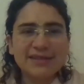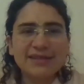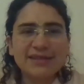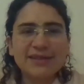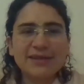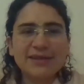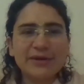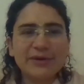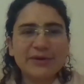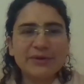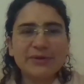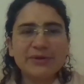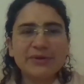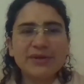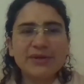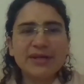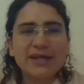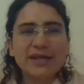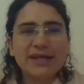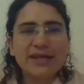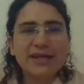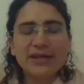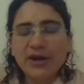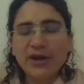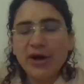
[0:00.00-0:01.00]
You know,
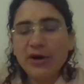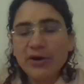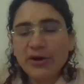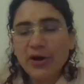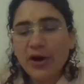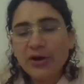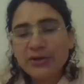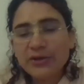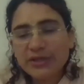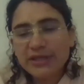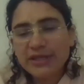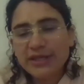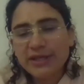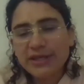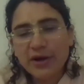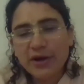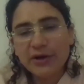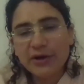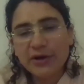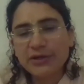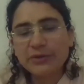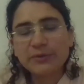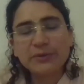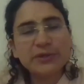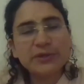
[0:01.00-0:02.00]
not only
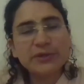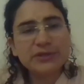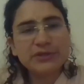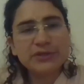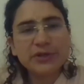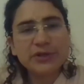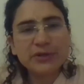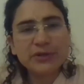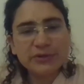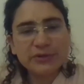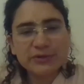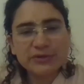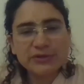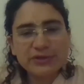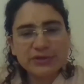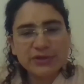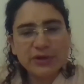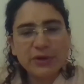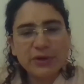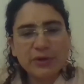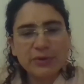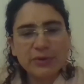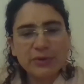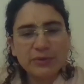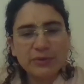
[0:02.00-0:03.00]
are you an eternal
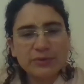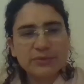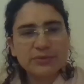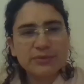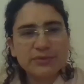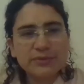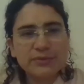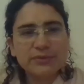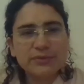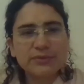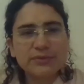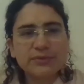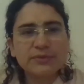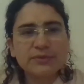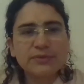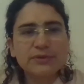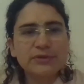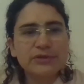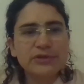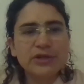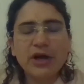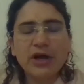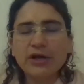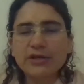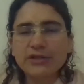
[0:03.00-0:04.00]
soul
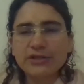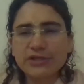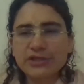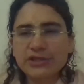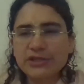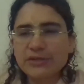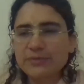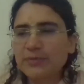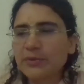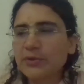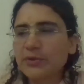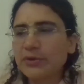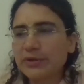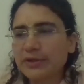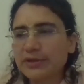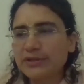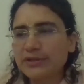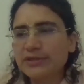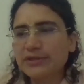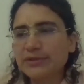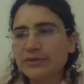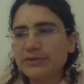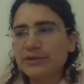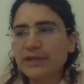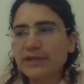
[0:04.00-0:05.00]
who's not just
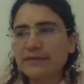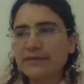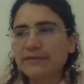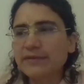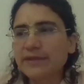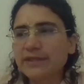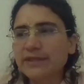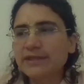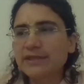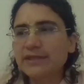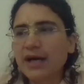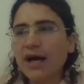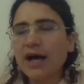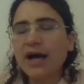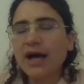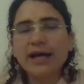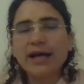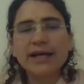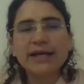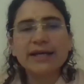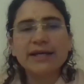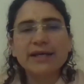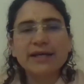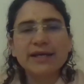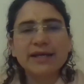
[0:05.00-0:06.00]
born to live and
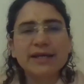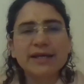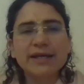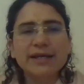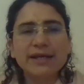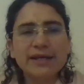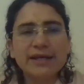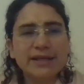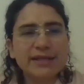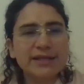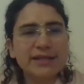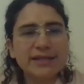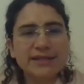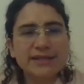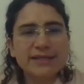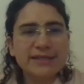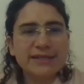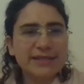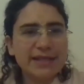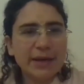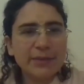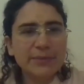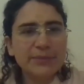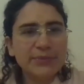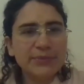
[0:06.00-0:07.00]
die in
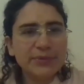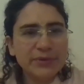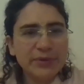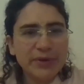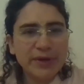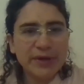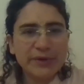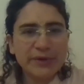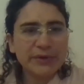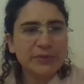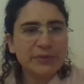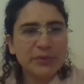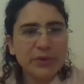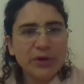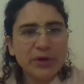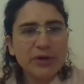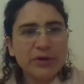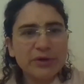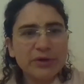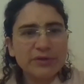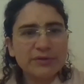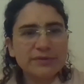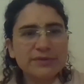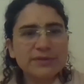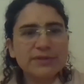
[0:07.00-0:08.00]
this temporary
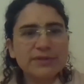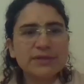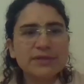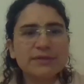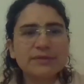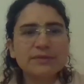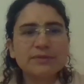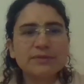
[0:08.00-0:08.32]
world,